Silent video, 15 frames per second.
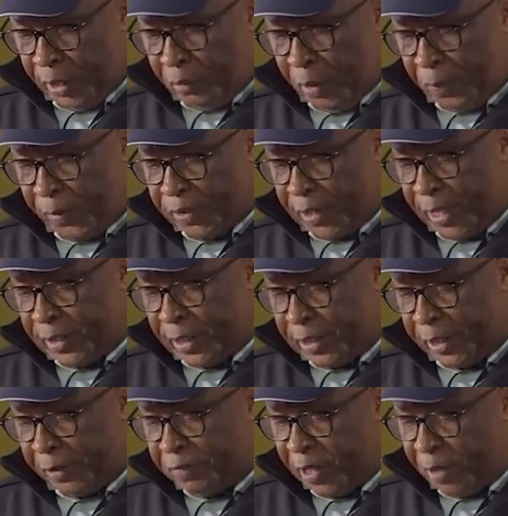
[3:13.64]

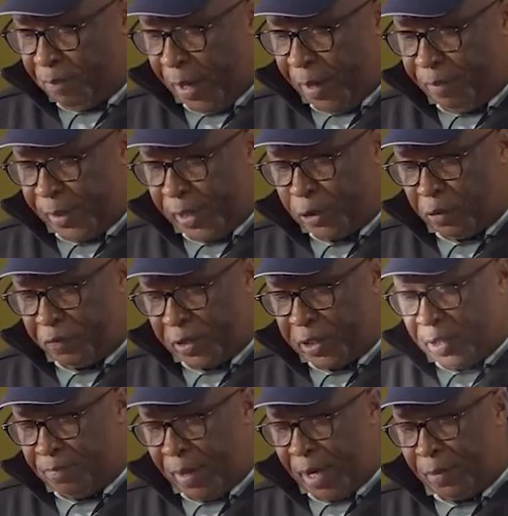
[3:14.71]
representatives and members of the
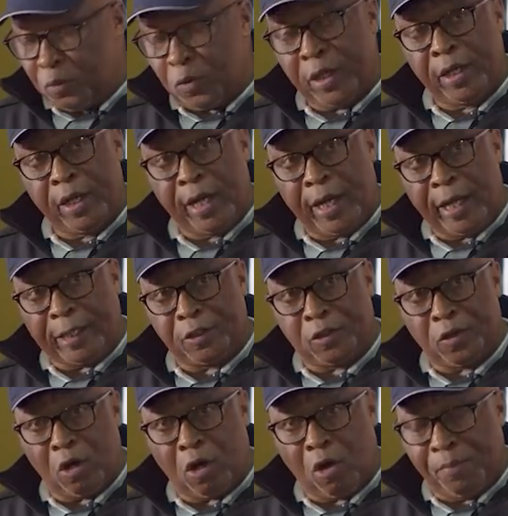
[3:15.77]
Zimbabwe
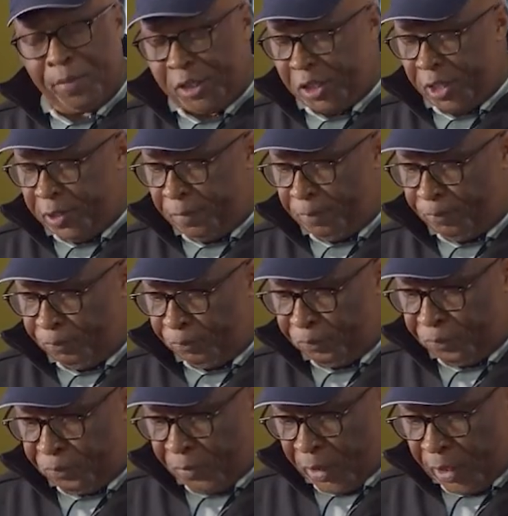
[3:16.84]
Electoral Commission,
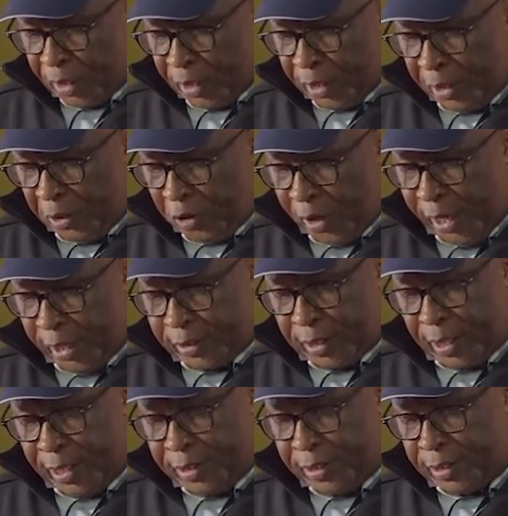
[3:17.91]
Your
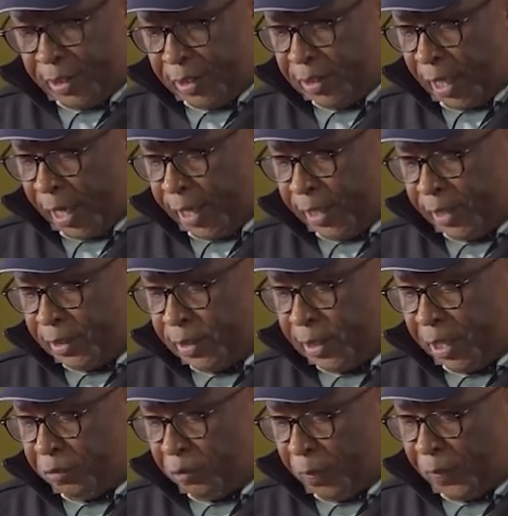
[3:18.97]
Excellencies, heads
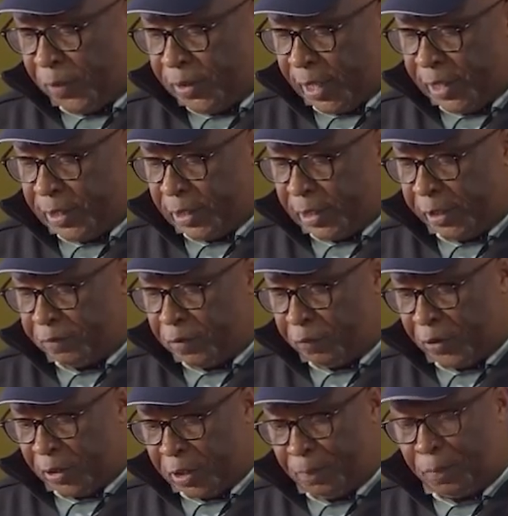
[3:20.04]
and representatives
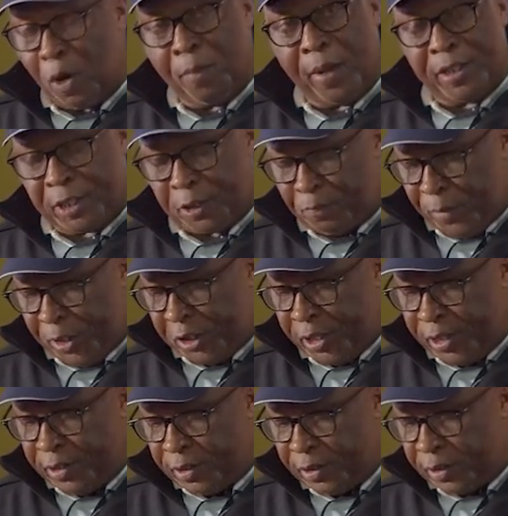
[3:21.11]
of the diplomatic
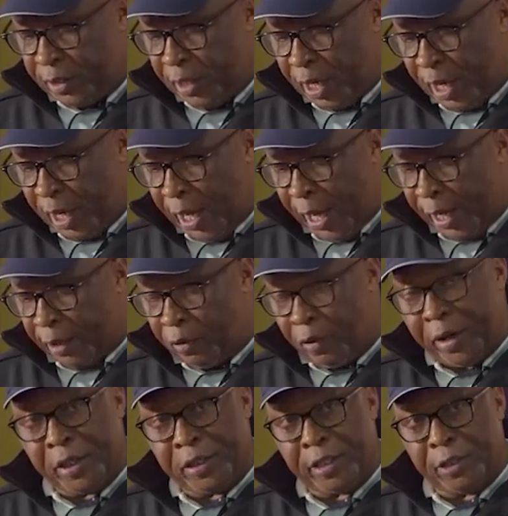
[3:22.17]
missions
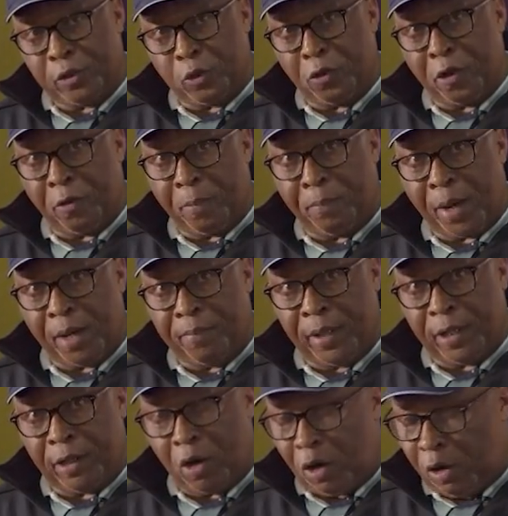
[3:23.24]
accredited to the
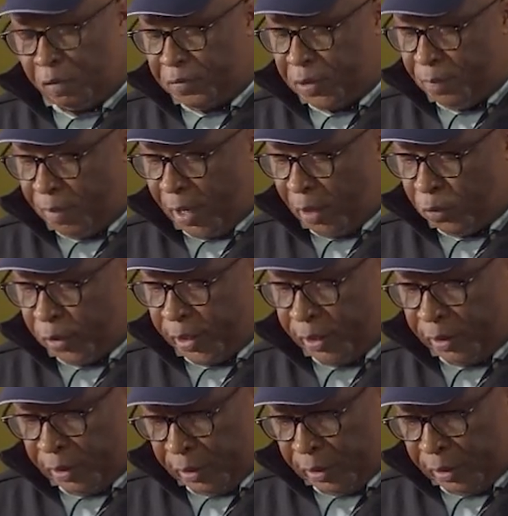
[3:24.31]
Republic of Zimbabwe,